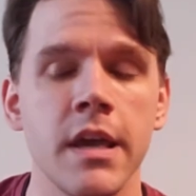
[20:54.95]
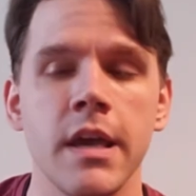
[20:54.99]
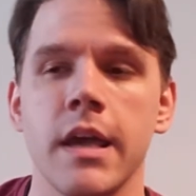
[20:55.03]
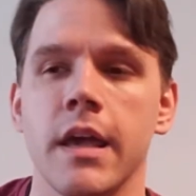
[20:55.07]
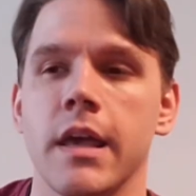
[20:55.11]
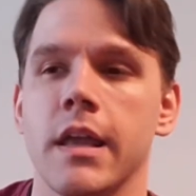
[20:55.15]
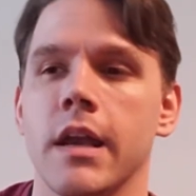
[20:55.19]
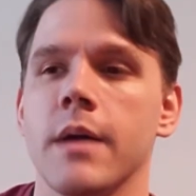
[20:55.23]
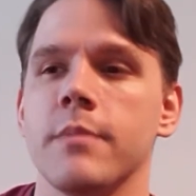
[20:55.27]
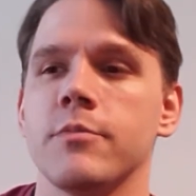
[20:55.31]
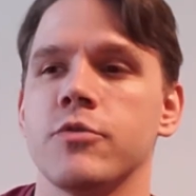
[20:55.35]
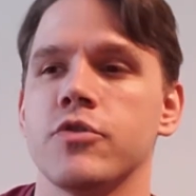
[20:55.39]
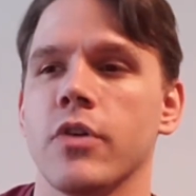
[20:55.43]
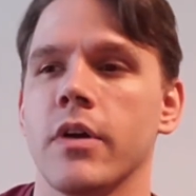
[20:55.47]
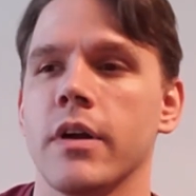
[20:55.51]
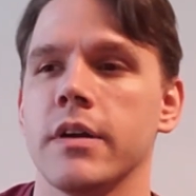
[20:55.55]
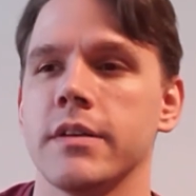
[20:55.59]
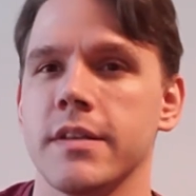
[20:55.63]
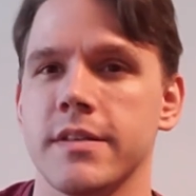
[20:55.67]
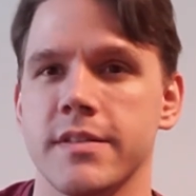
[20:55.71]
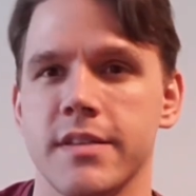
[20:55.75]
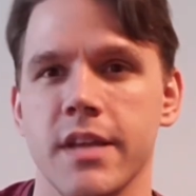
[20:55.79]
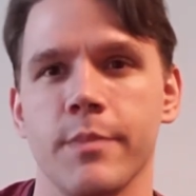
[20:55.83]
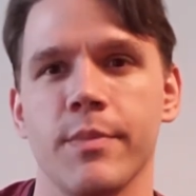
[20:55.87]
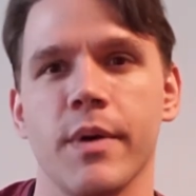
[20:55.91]
and I'm trying
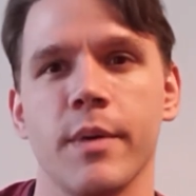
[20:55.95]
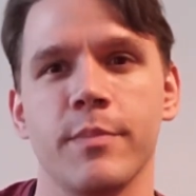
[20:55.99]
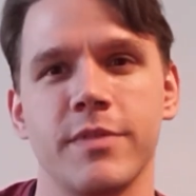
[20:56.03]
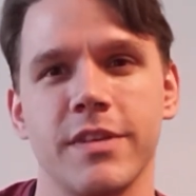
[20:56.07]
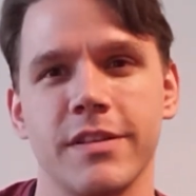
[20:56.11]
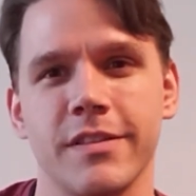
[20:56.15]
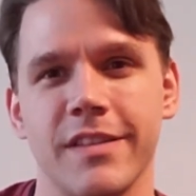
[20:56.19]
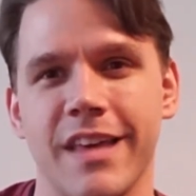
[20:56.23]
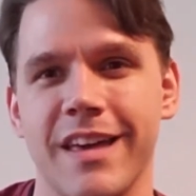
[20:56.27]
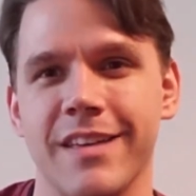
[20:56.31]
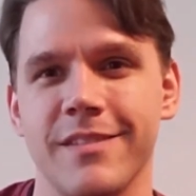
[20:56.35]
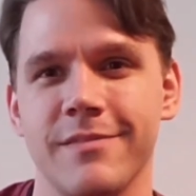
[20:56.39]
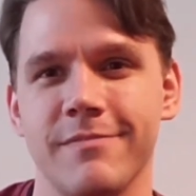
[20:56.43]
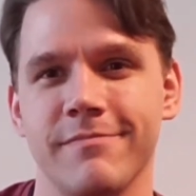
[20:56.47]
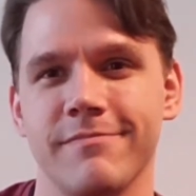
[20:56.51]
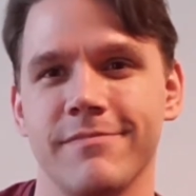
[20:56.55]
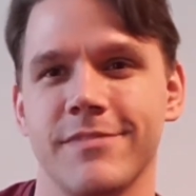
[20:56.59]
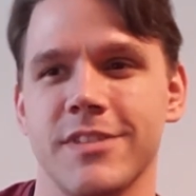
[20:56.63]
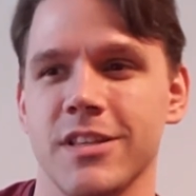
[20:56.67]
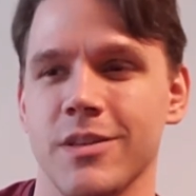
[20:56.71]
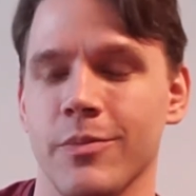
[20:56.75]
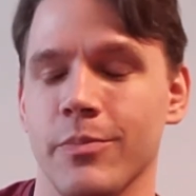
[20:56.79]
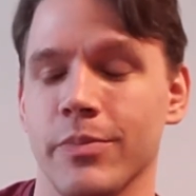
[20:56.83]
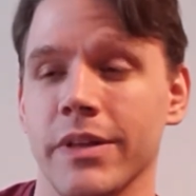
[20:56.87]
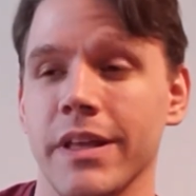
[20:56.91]
to step up to
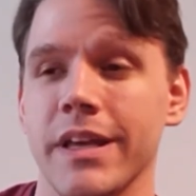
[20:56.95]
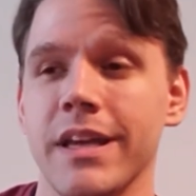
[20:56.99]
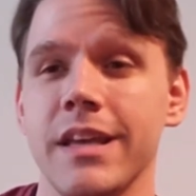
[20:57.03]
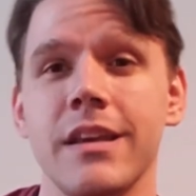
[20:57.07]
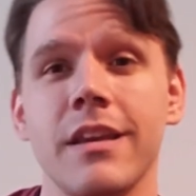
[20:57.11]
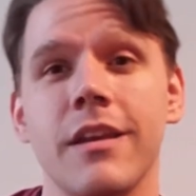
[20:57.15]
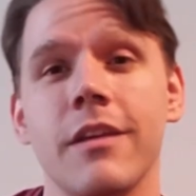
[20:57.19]
the plate.